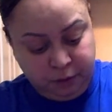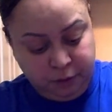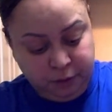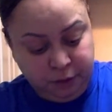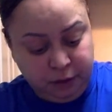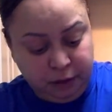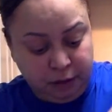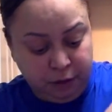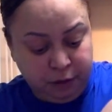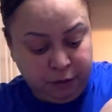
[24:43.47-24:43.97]

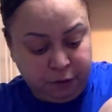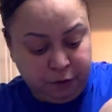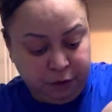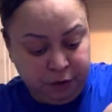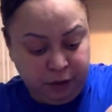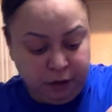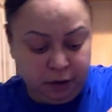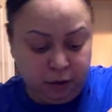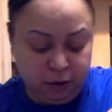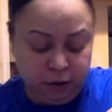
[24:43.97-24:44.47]
Very
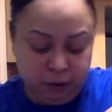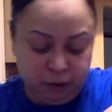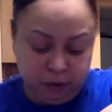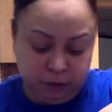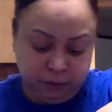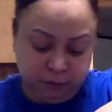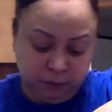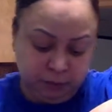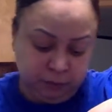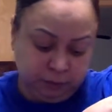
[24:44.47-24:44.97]
freaking
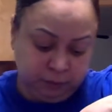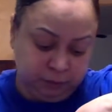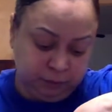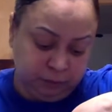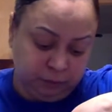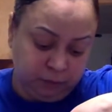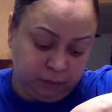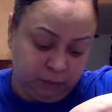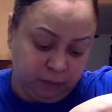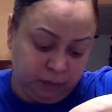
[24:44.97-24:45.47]
cold.
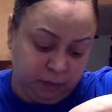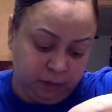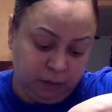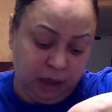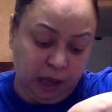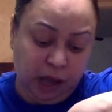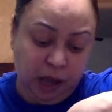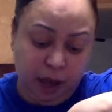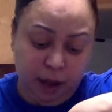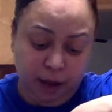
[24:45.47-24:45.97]

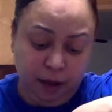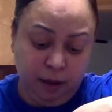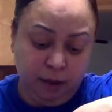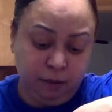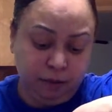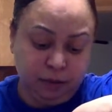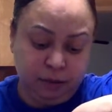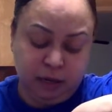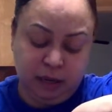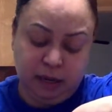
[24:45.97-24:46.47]
I
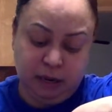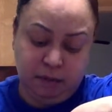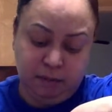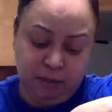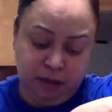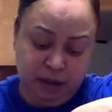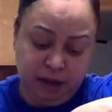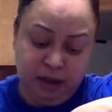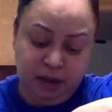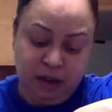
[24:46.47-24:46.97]
was like,
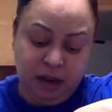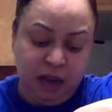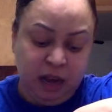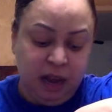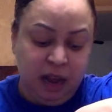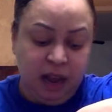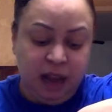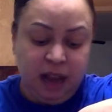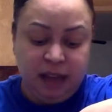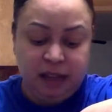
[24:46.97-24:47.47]
man.
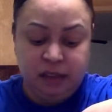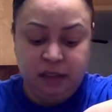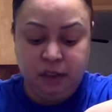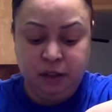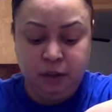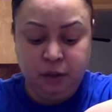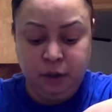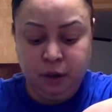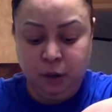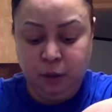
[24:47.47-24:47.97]
I said,
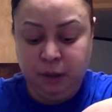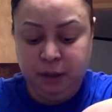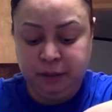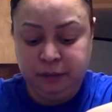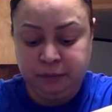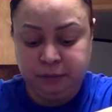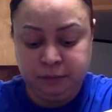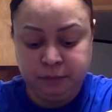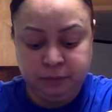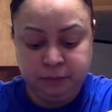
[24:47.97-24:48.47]
you know what?